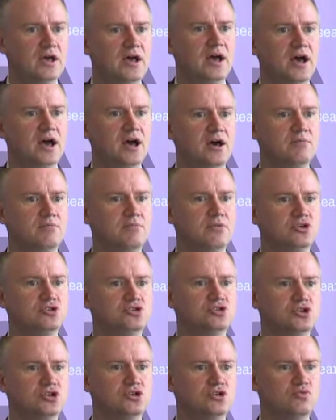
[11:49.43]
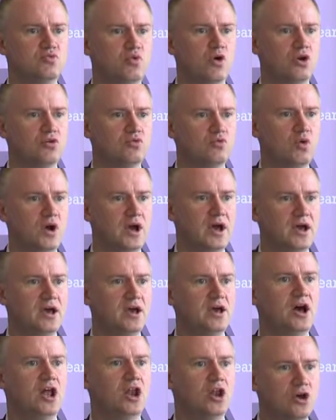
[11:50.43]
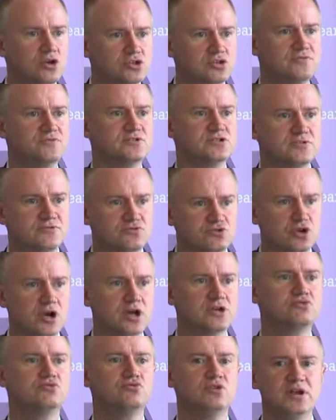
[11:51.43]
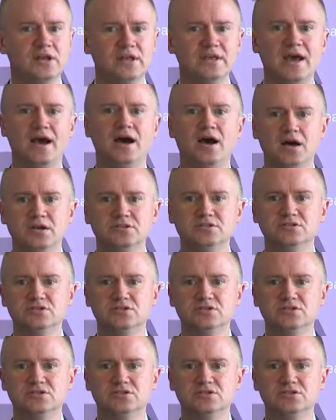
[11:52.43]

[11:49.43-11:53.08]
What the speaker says: To one where a lot of us have tried really hard